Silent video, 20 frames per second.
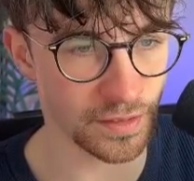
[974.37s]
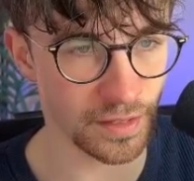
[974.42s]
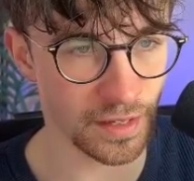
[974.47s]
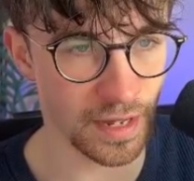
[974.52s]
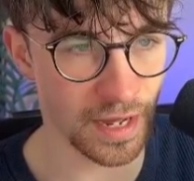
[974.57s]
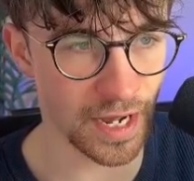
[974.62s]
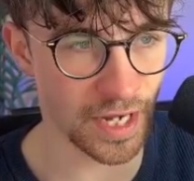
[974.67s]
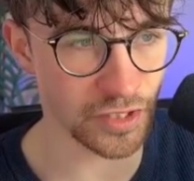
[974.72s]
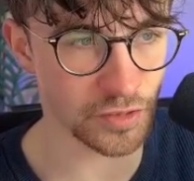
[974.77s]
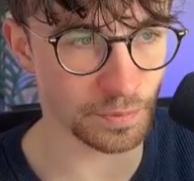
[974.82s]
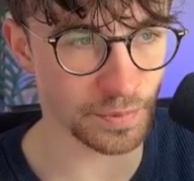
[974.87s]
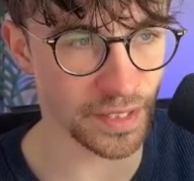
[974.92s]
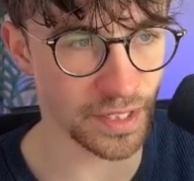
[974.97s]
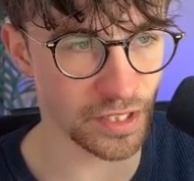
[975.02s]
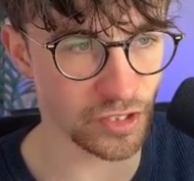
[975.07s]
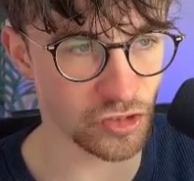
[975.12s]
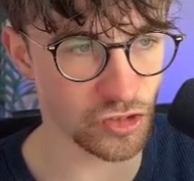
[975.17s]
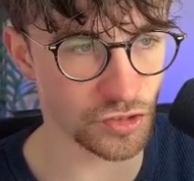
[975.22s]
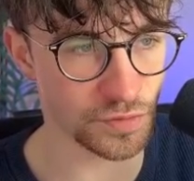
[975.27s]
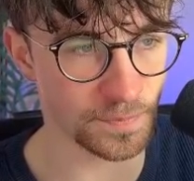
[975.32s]
add
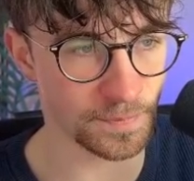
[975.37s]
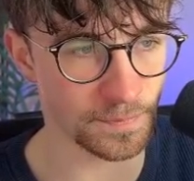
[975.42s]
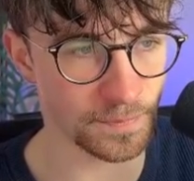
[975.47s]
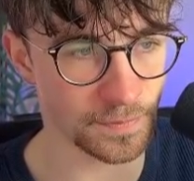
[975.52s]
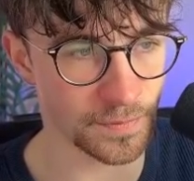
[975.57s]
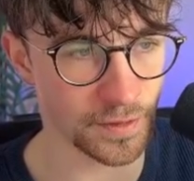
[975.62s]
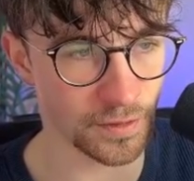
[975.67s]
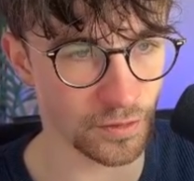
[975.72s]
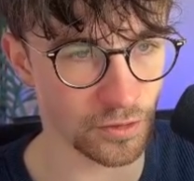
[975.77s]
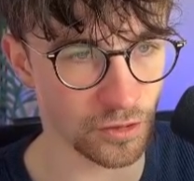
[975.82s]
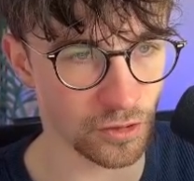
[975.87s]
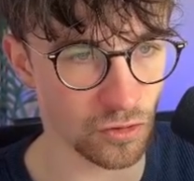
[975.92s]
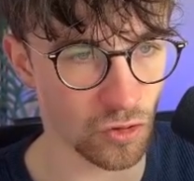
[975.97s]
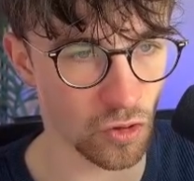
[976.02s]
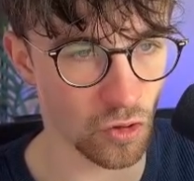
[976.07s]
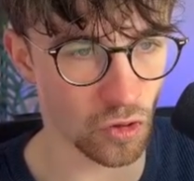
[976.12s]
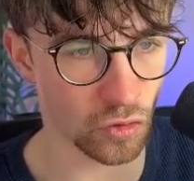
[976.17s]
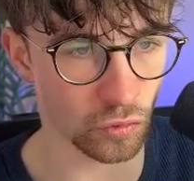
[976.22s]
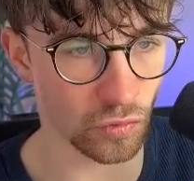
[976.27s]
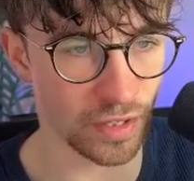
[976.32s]
page,
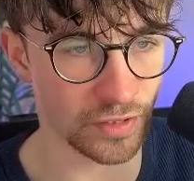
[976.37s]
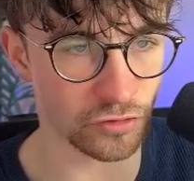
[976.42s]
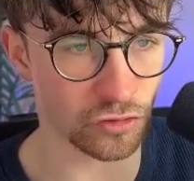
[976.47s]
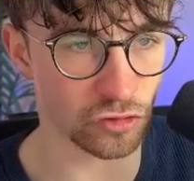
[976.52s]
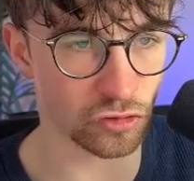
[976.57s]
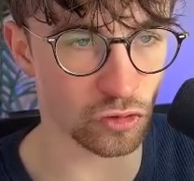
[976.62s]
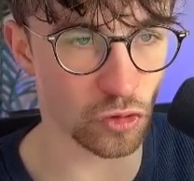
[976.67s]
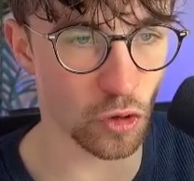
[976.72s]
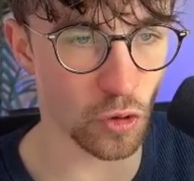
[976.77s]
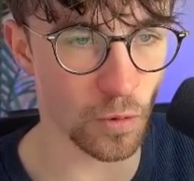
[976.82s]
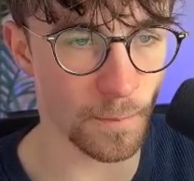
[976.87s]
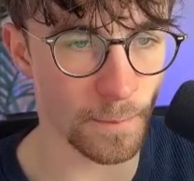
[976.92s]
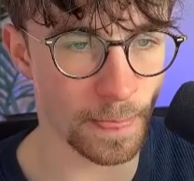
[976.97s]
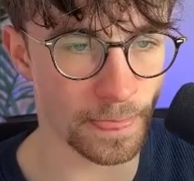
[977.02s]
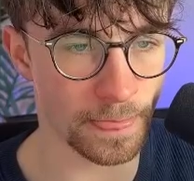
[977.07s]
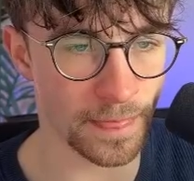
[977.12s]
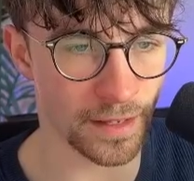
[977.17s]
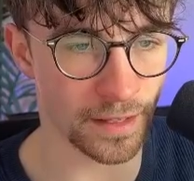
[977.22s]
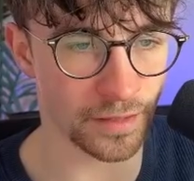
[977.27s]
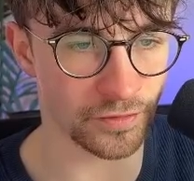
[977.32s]
online store, and